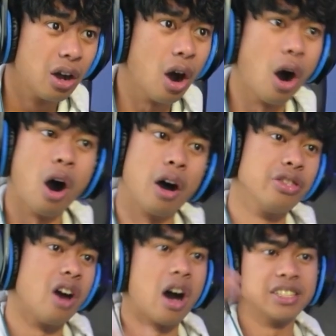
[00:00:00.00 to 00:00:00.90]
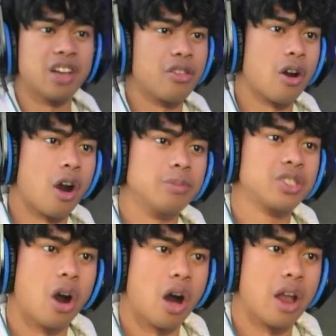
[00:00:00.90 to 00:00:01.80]
Oh, no, his other arm's
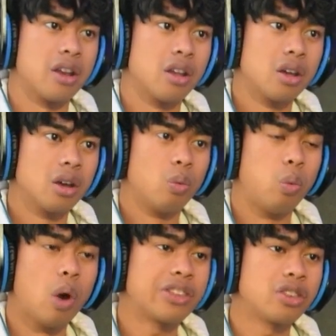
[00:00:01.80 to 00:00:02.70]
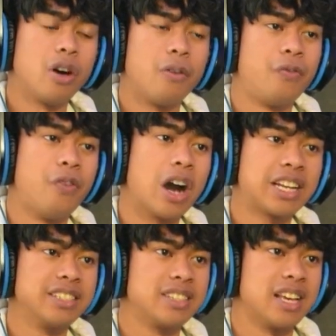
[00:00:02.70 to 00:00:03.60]
gone. What the fuck
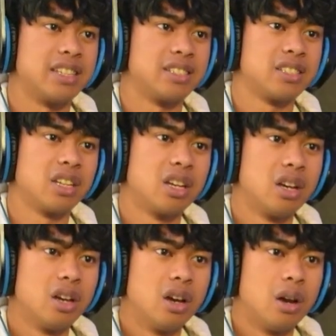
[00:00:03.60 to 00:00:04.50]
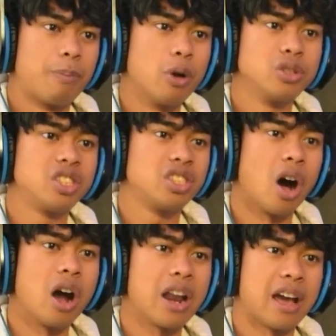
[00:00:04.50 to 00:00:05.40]
is this? Bro,
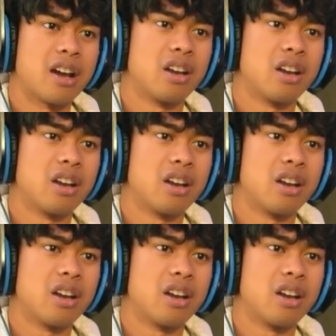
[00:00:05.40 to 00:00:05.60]
Sonic.